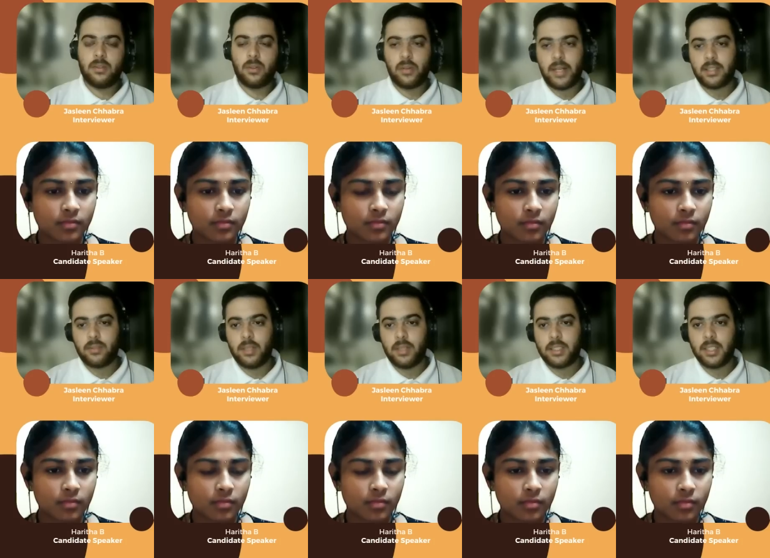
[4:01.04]
Speaker 1: go to
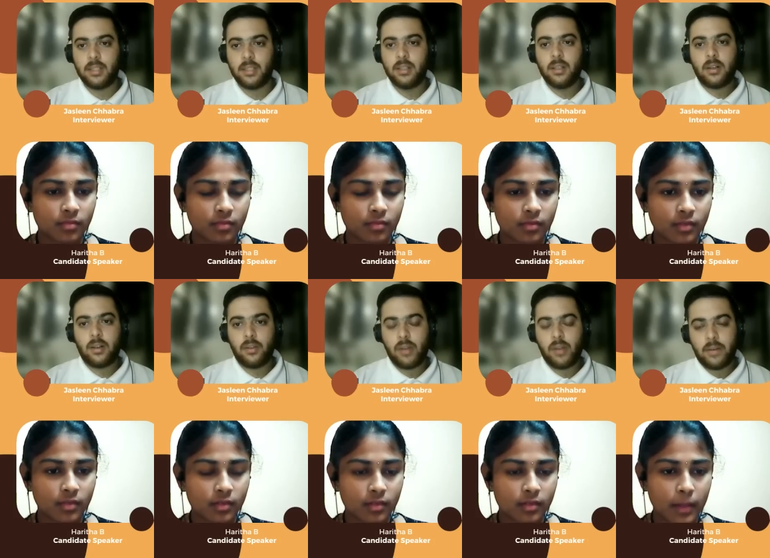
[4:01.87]
next question
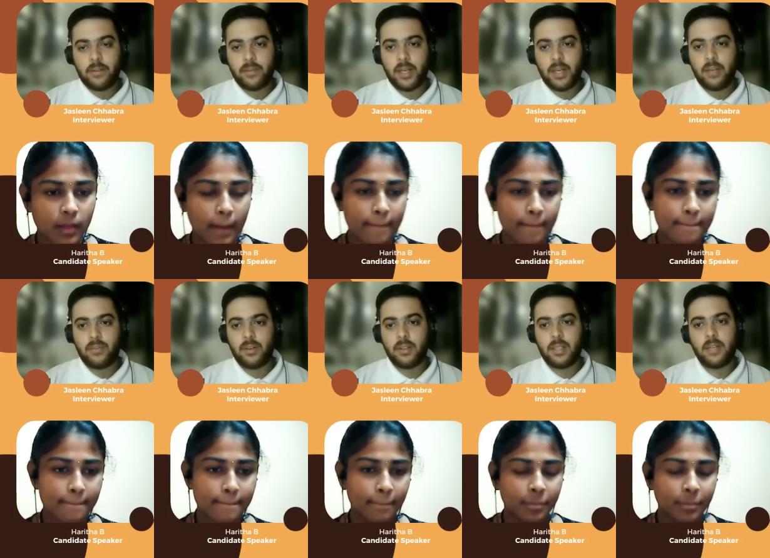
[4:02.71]
or you have to
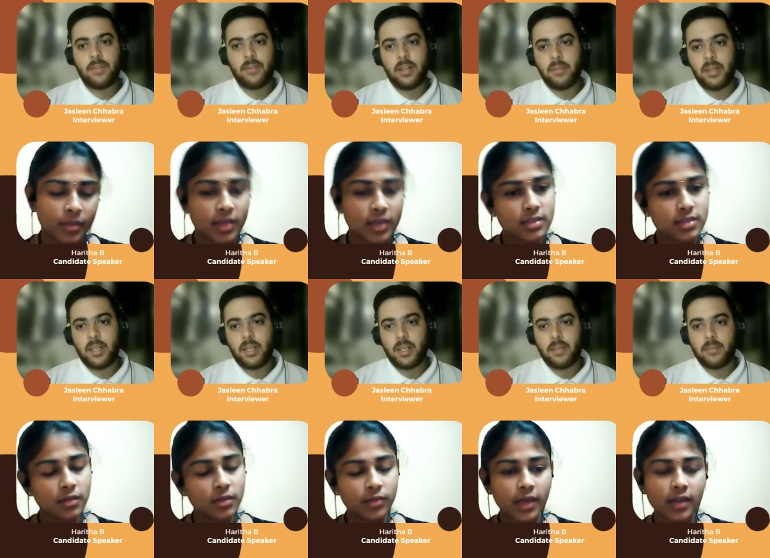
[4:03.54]
wait for that yes, one
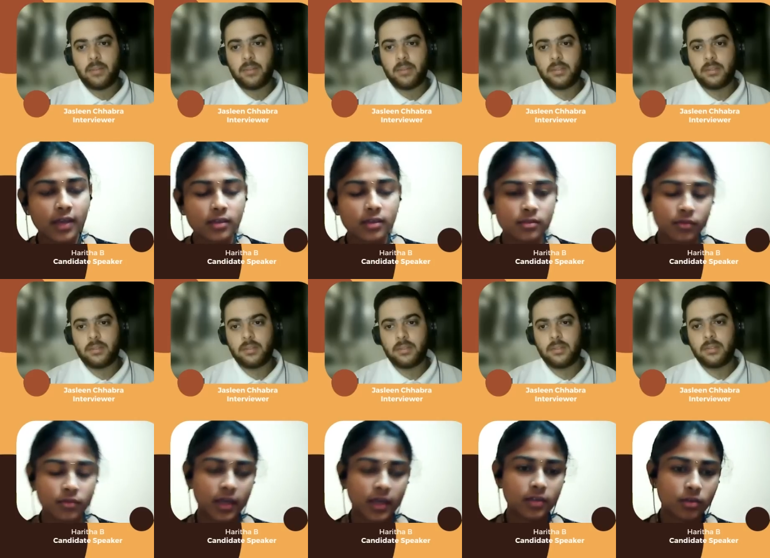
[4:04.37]
sir, minute we time?
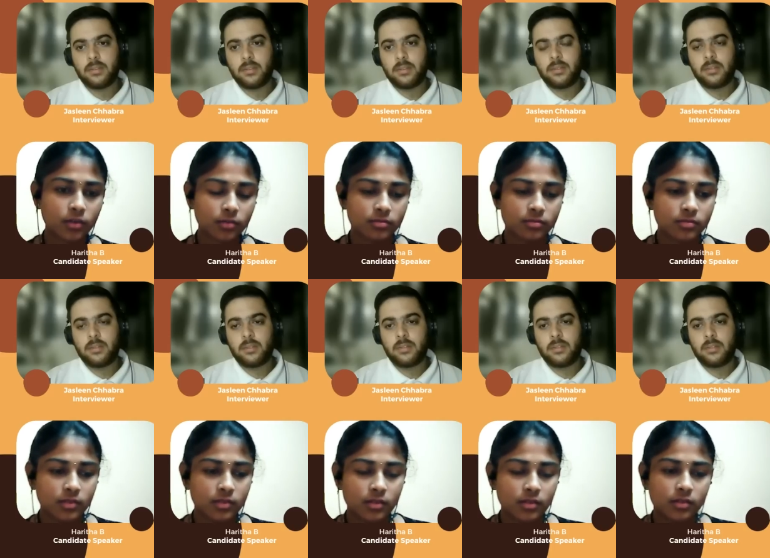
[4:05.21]
Speaker 2: can we can
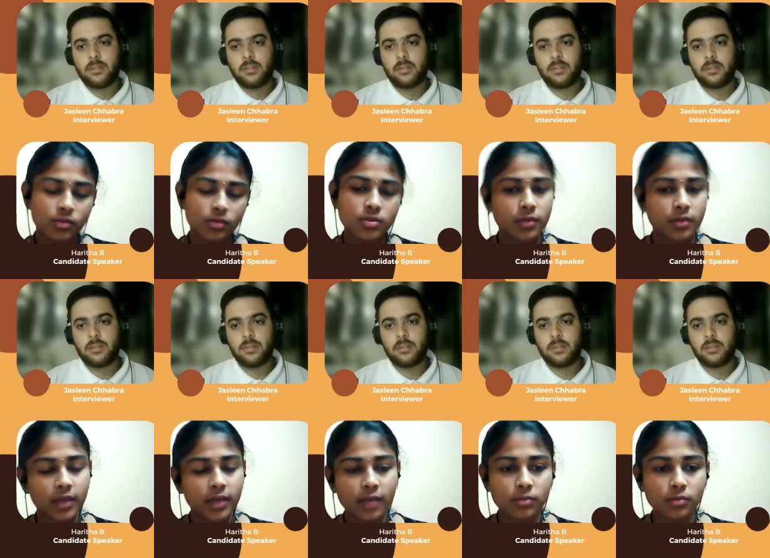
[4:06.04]
no sir
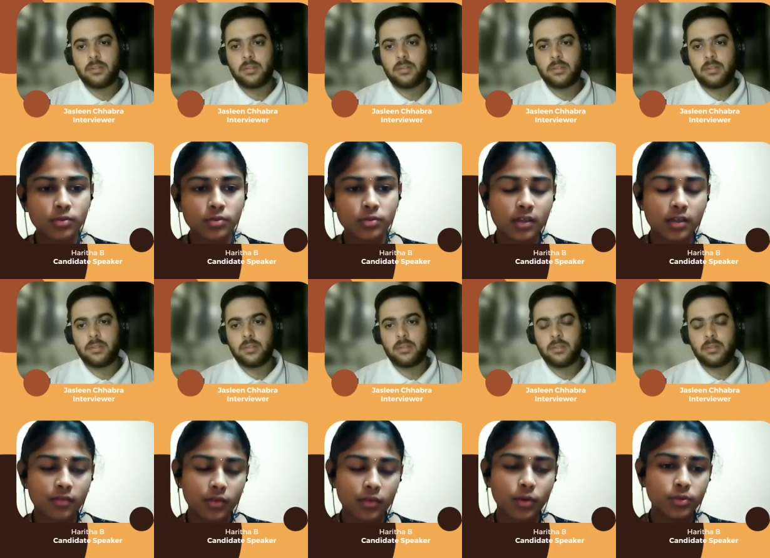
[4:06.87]
we can move sir
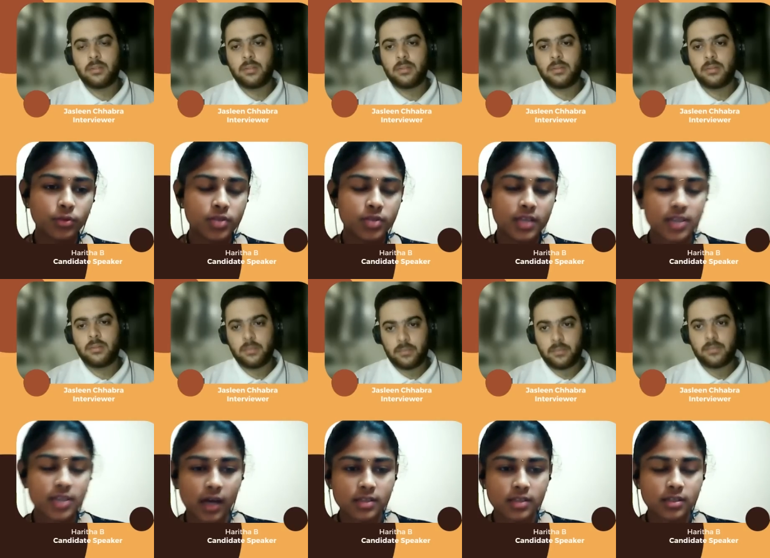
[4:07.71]
if we want to change
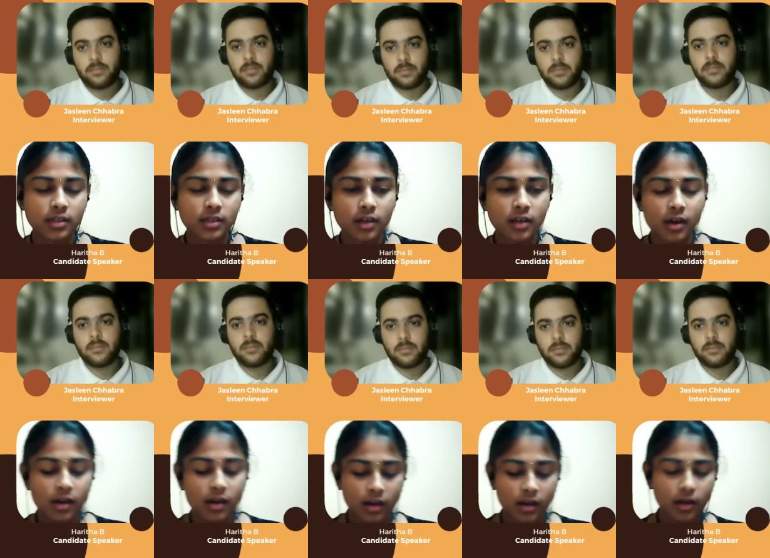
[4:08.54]
the answer
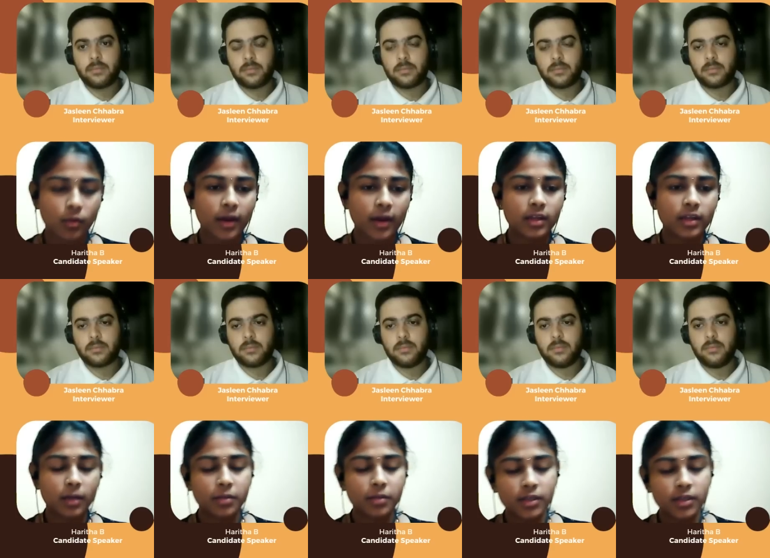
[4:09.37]
uh, while completing